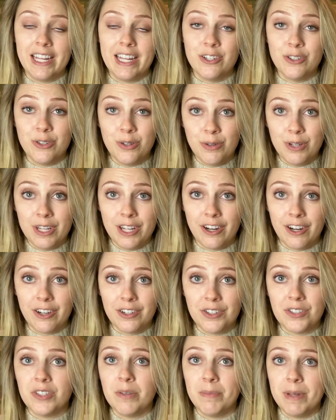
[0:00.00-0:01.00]
in 2
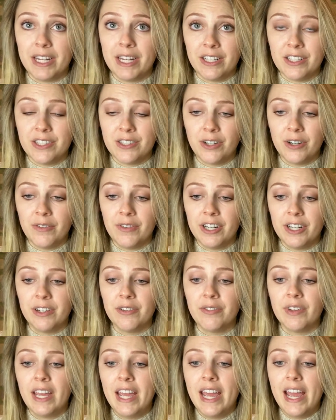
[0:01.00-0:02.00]
years, to be
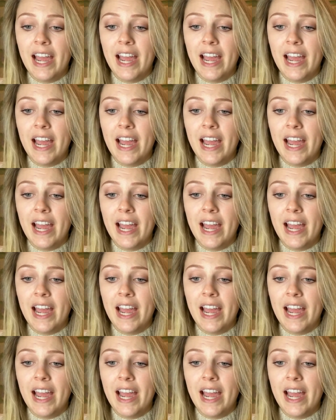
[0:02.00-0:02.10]
conservative.